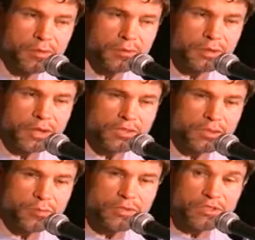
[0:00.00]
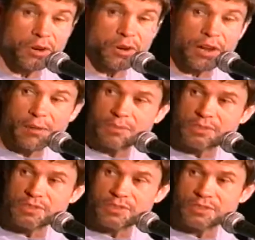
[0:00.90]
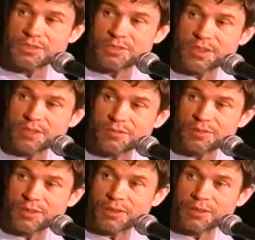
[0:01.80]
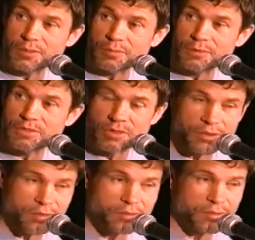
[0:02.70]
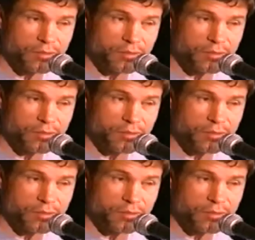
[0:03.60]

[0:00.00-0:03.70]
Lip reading: Like I say, we started out with this Dixieland thing, and then we started,